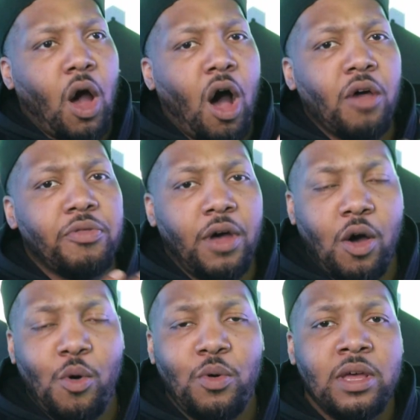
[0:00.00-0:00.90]

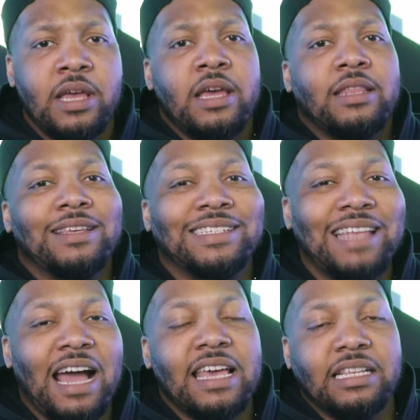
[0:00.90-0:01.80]
the
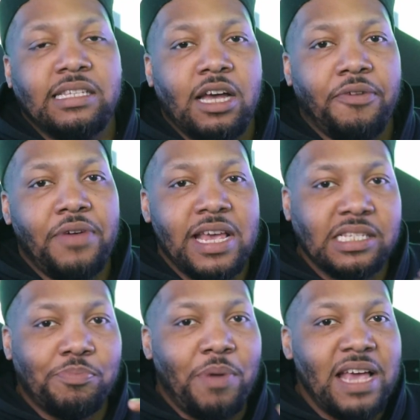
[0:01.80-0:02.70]
stock itself
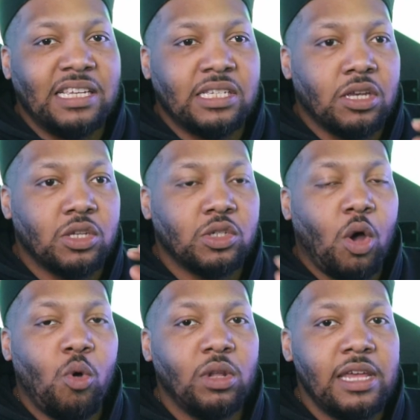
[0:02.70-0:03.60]
is based
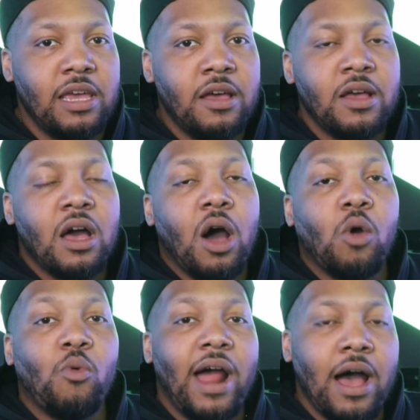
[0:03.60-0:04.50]
solely
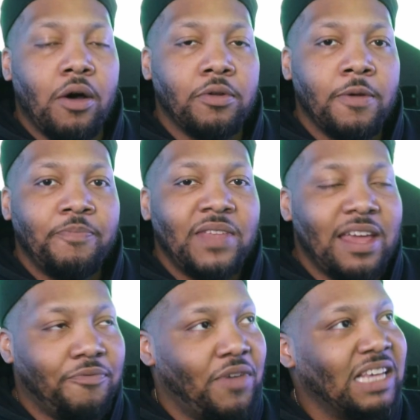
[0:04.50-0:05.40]
around
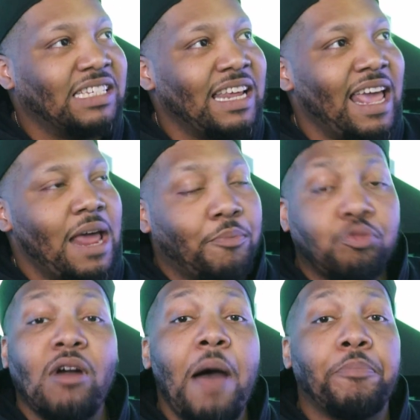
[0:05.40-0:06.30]
investing in
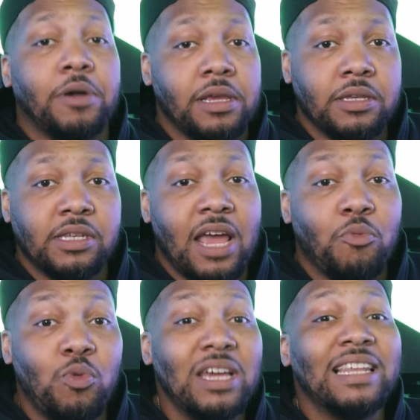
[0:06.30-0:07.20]
properties
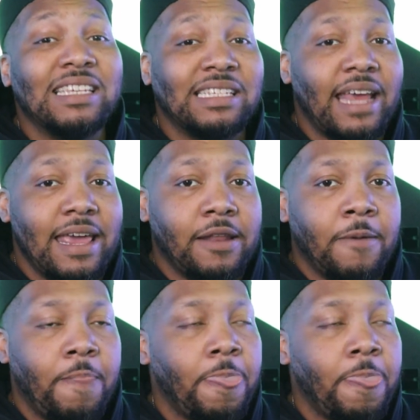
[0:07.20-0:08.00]
and real estate,